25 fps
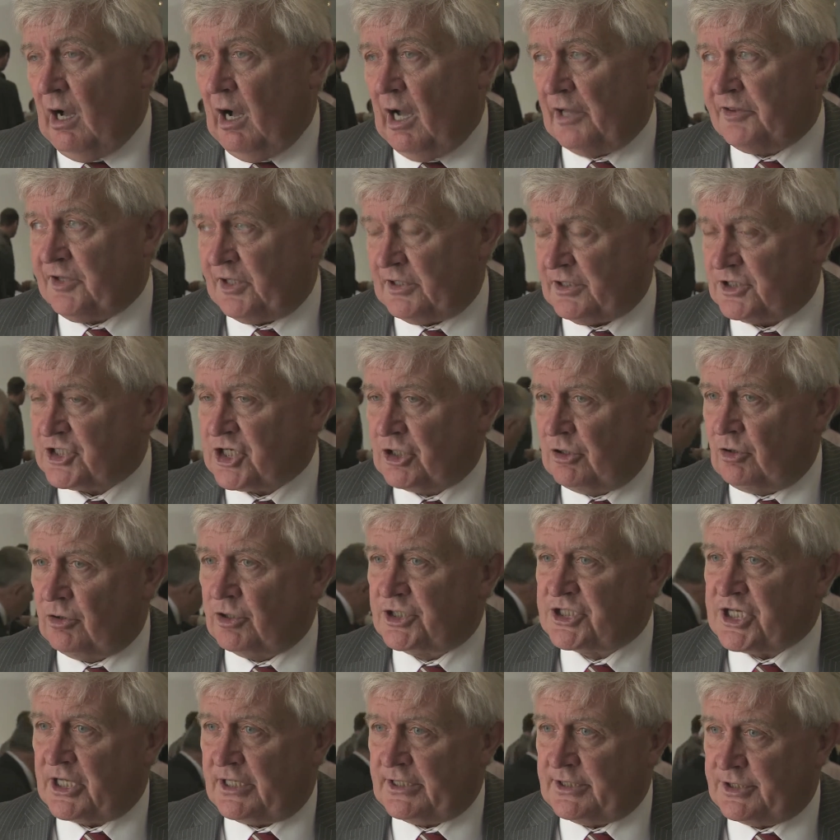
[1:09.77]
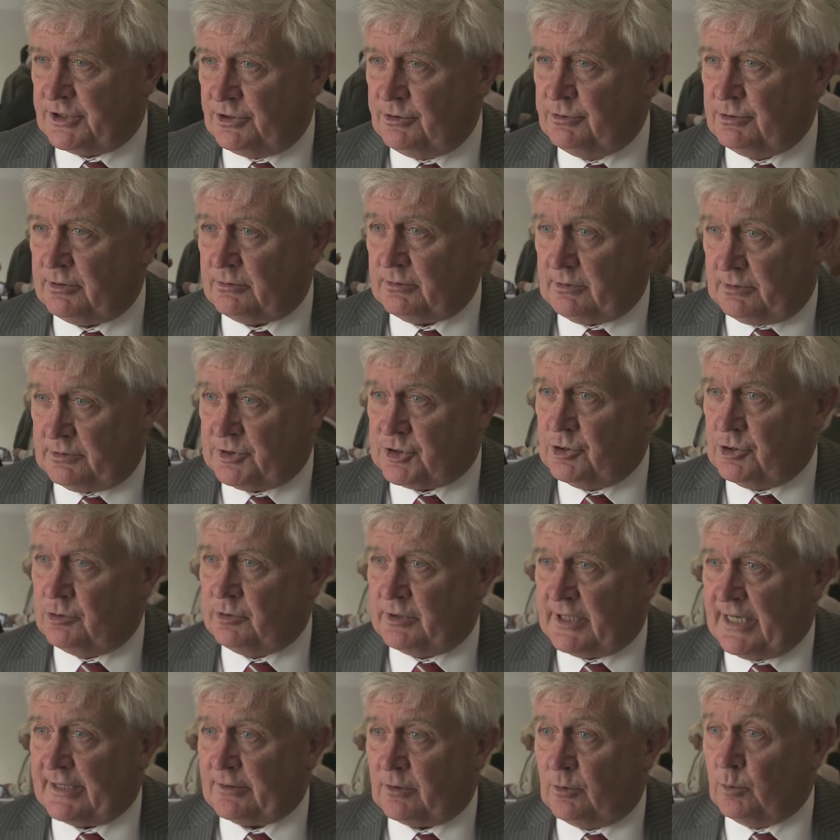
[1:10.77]
I think so long as they do
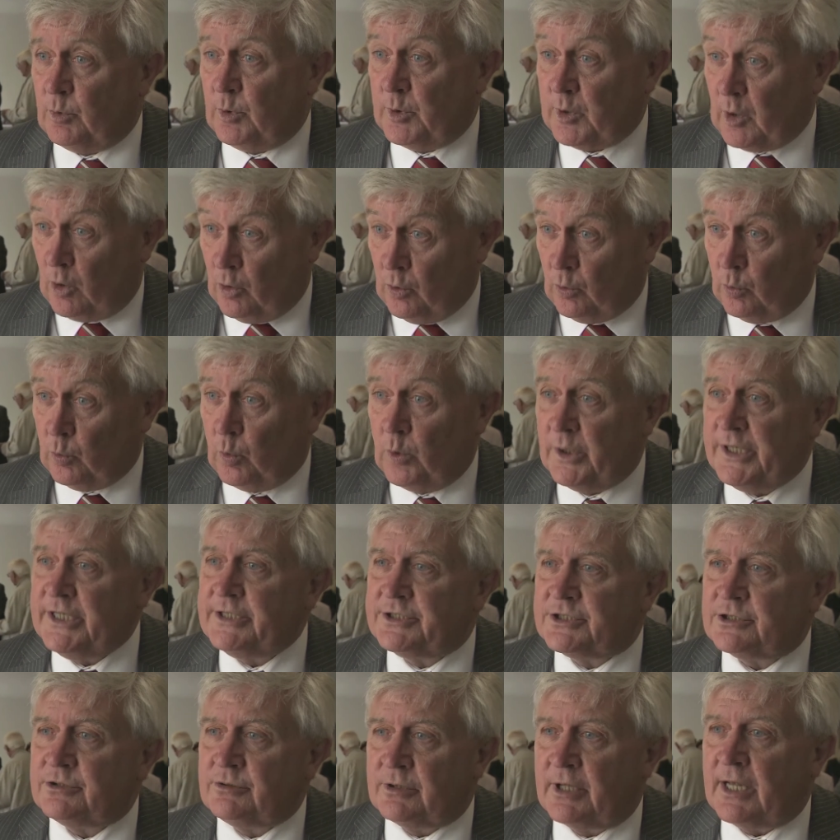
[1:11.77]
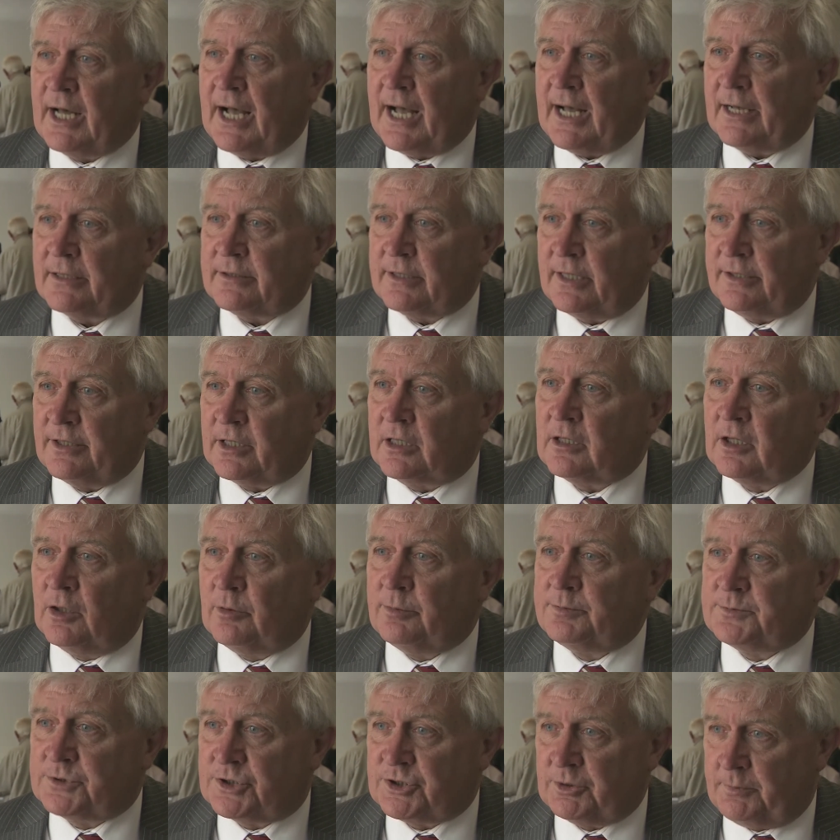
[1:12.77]
that, or we do that, then the
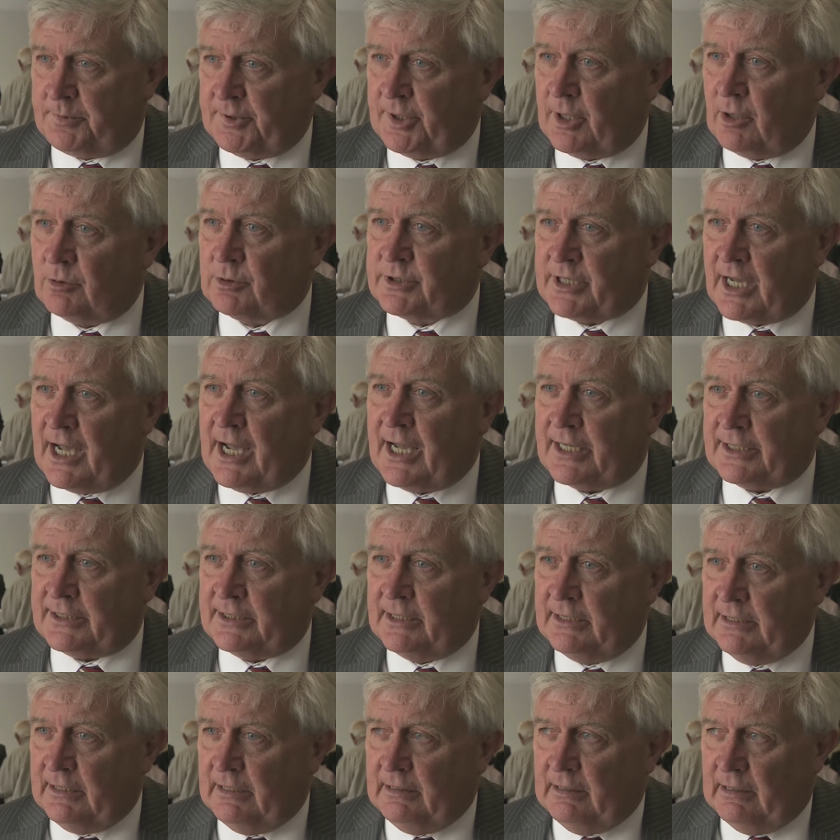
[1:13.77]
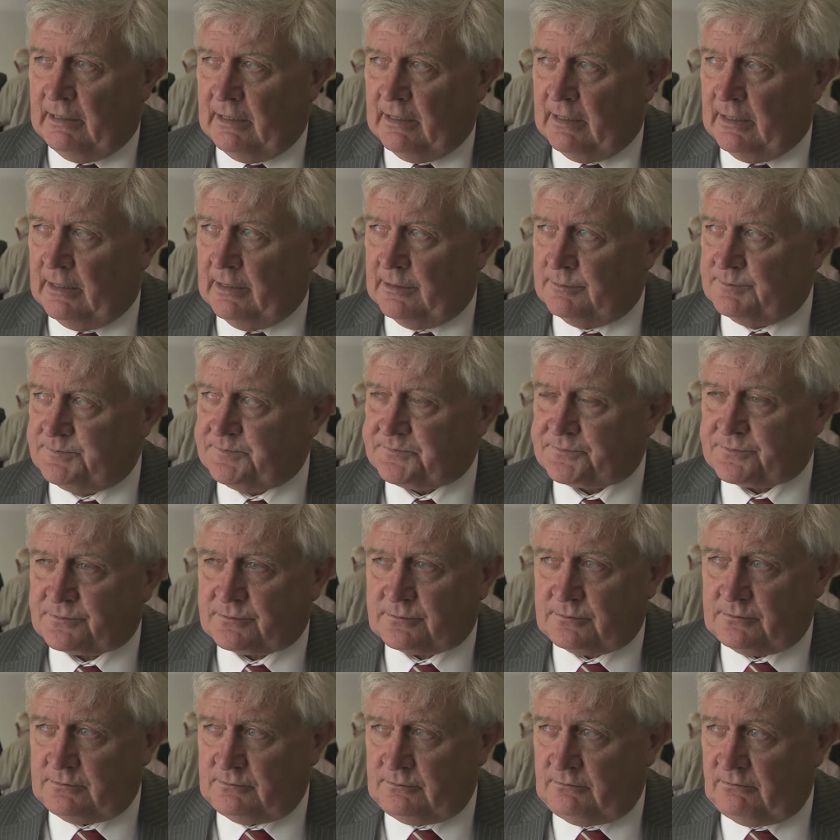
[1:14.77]
club should be okay.
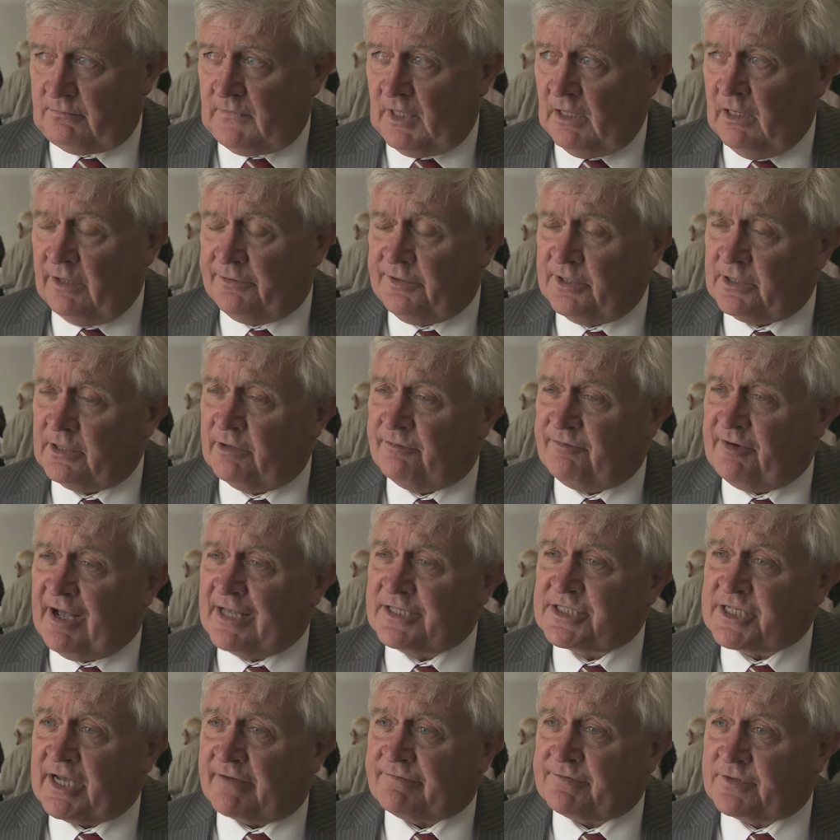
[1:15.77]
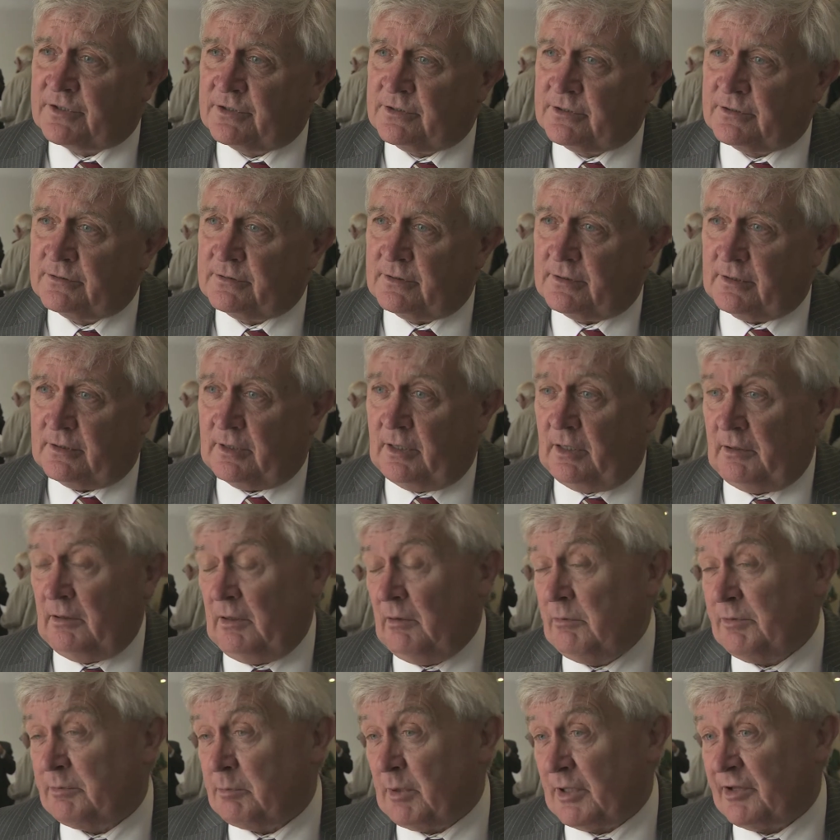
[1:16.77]
I think the fans have to.
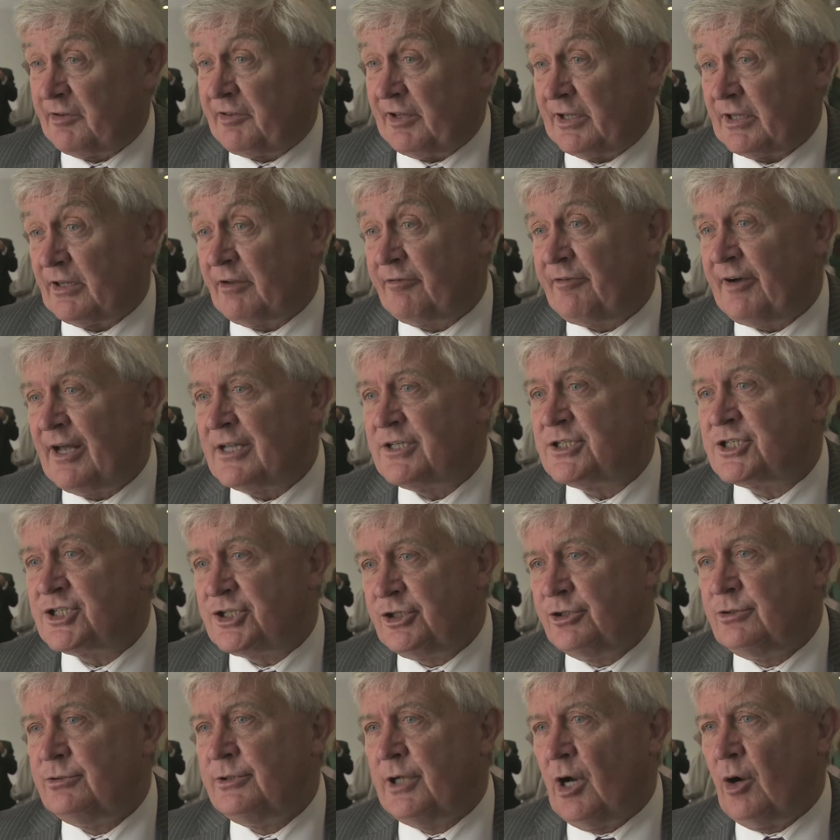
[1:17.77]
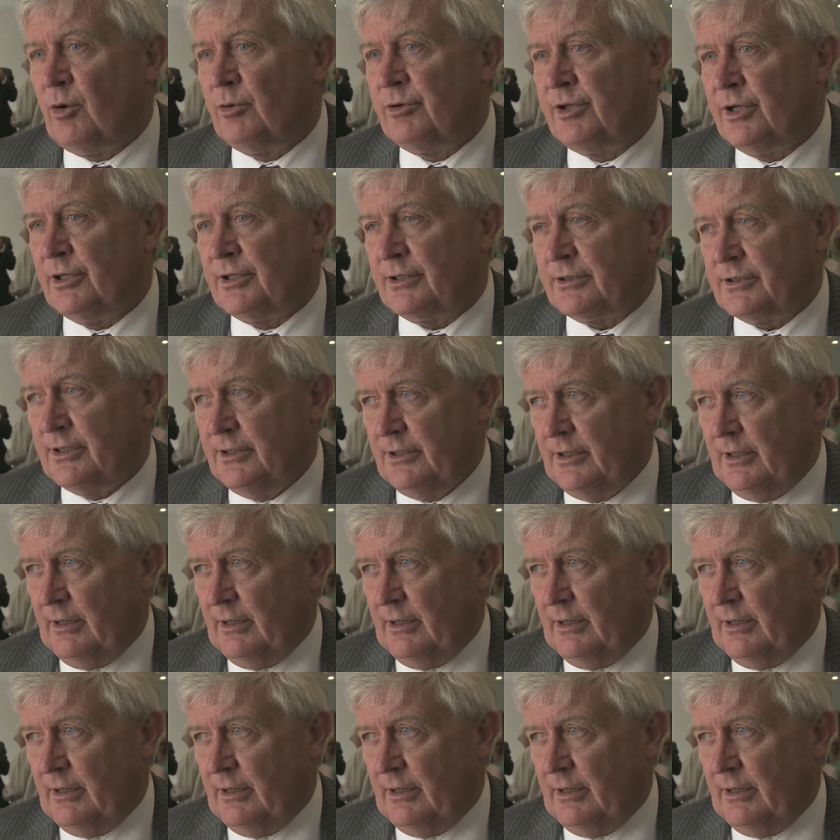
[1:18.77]
Well, I think the fans do know that.